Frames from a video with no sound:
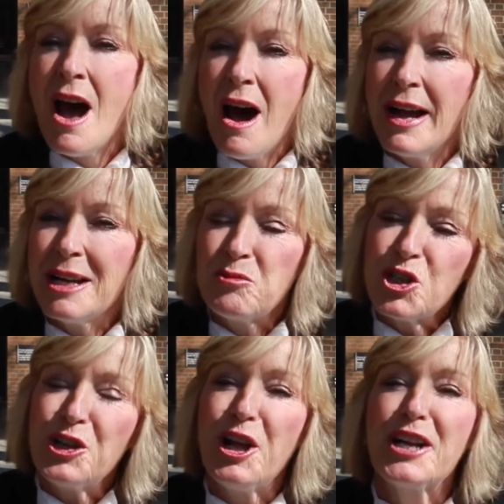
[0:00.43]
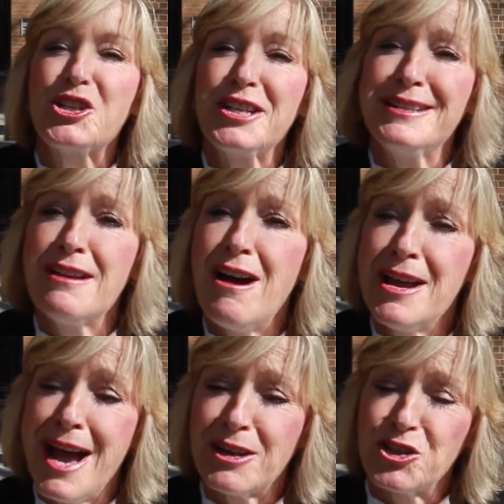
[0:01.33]
Hi, I'm Cheryl Hodgkin.
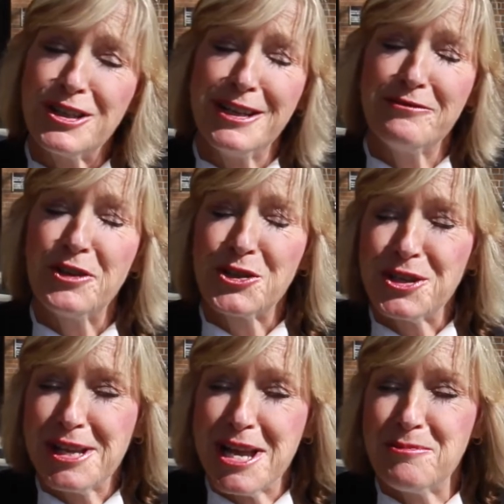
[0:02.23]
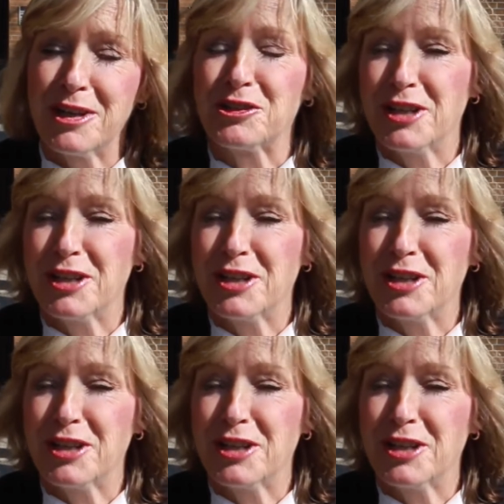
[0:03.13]
I actually, unfortunately, am on